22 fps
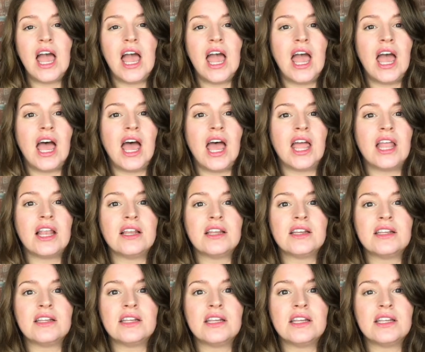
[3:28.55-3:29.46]

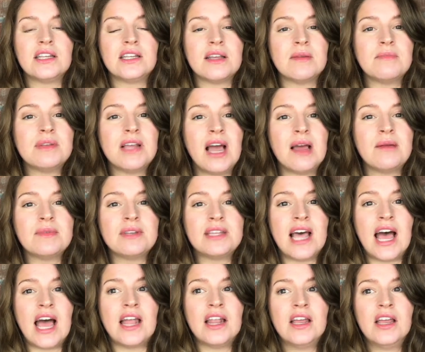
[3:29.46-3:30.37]
And sometimes
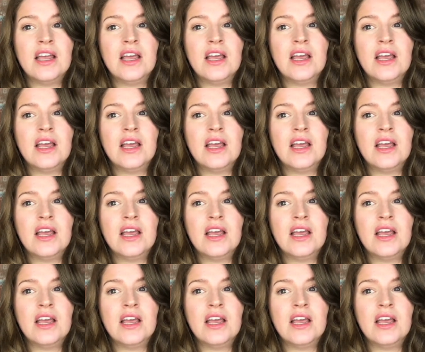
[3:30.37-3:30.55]
that